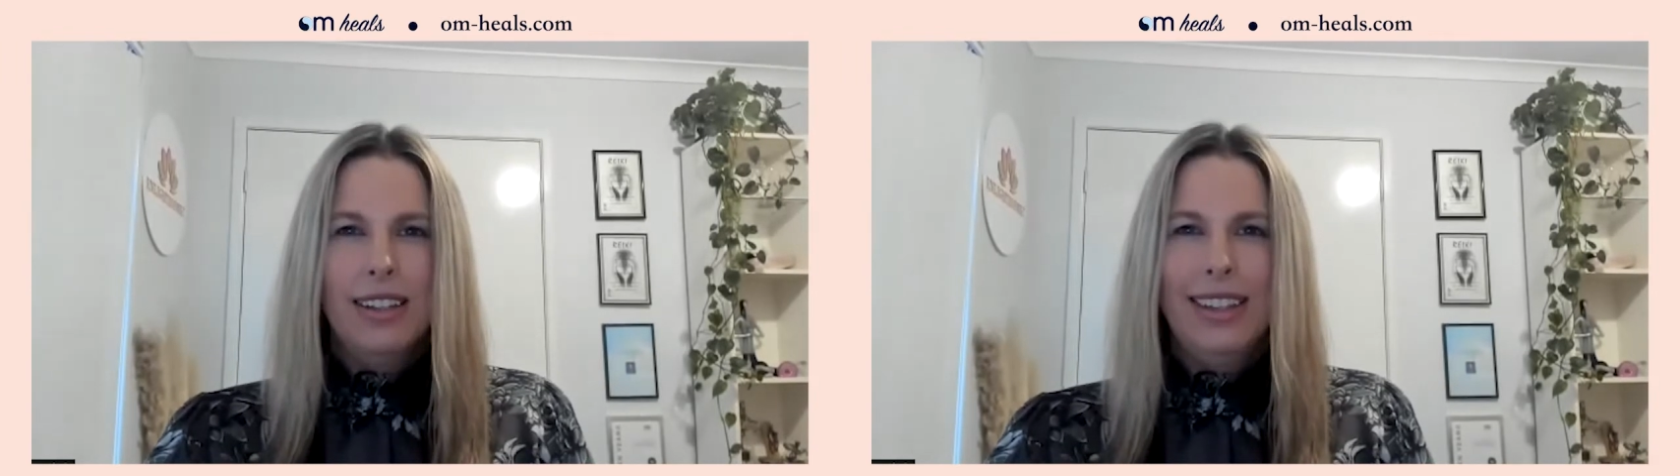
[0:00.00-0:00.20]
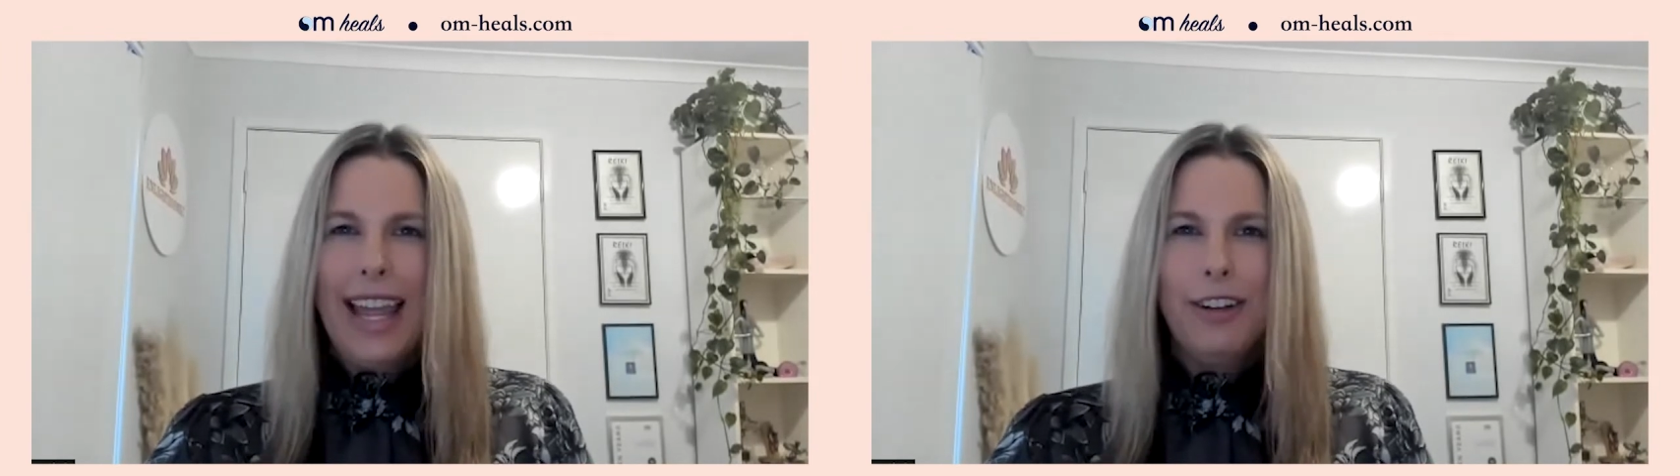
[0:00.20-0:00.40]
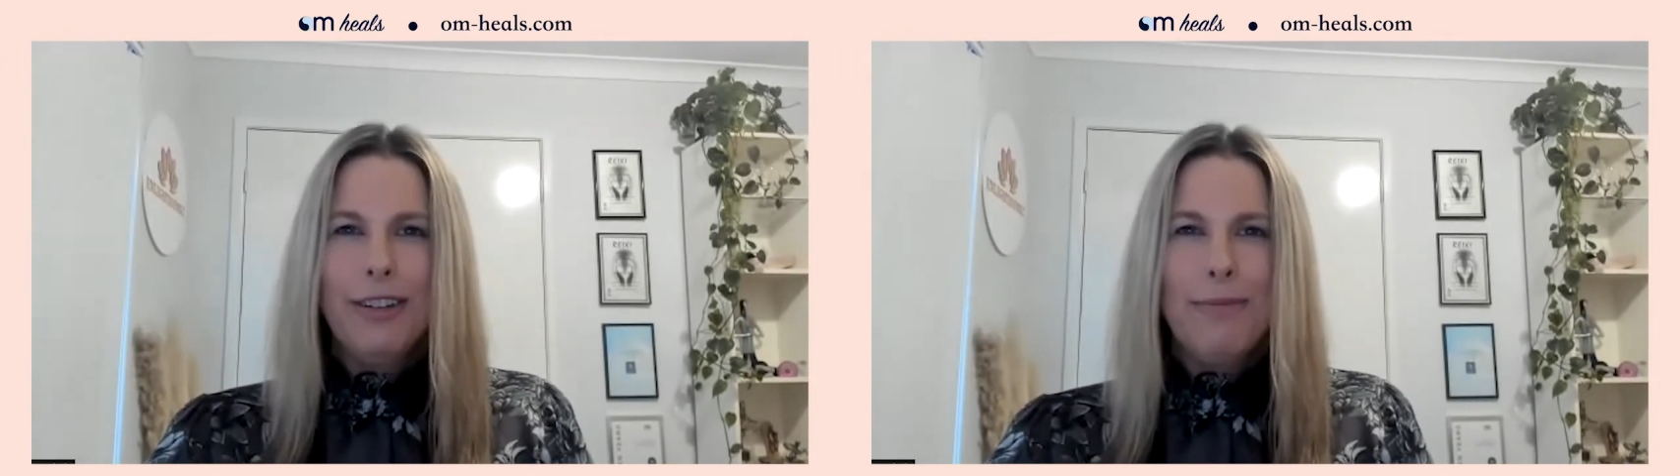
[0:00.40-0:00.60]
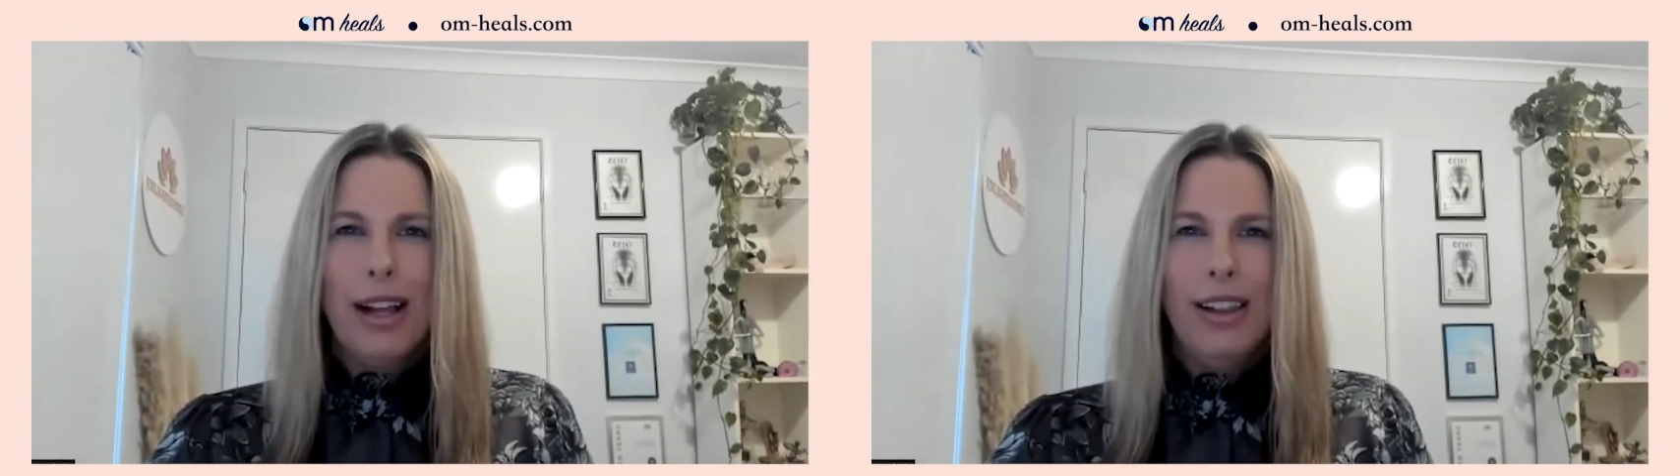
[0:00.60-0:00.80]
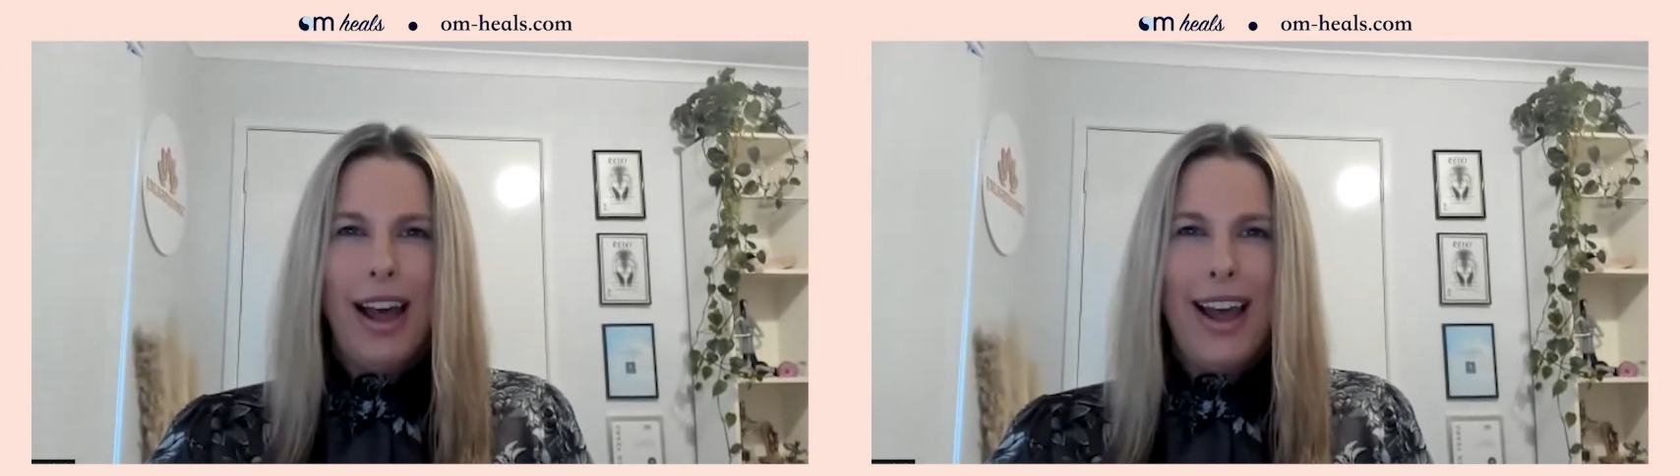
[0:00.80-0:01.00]
Later in
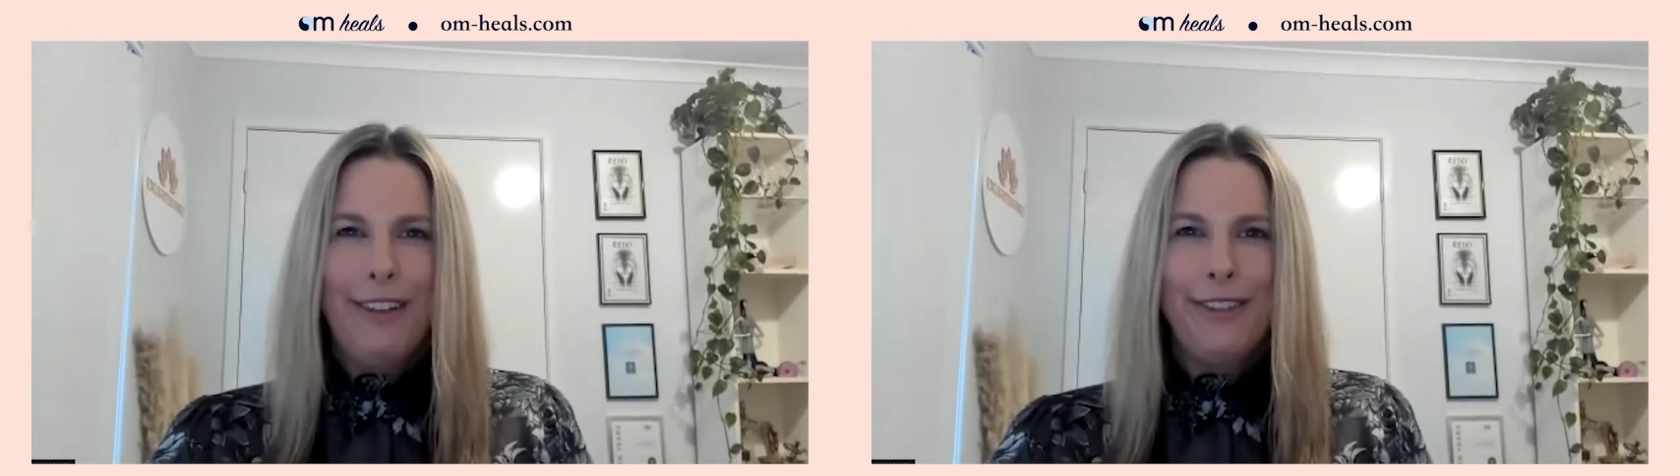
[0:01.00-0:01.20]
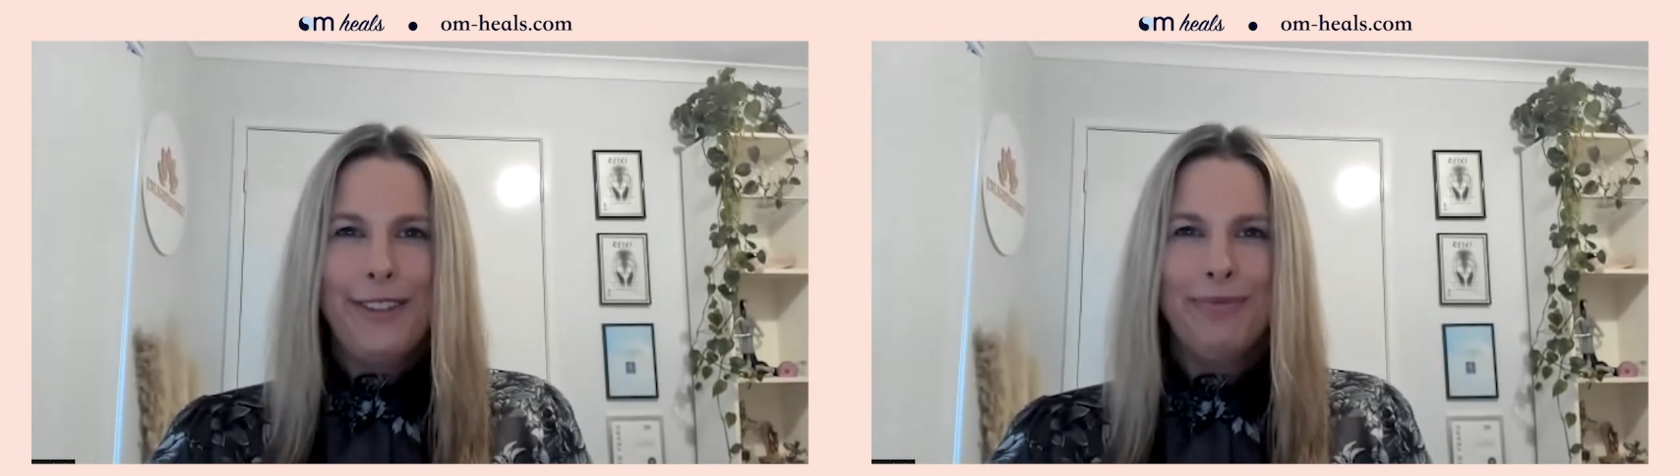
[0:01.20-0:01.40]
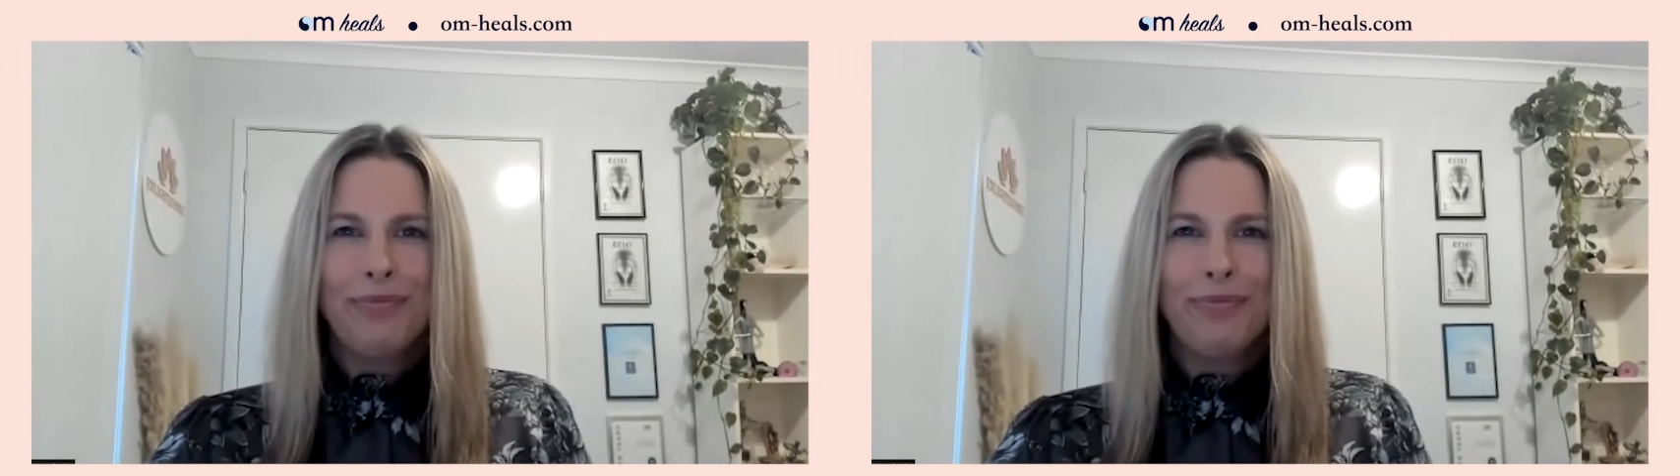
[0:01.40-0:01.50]
my life,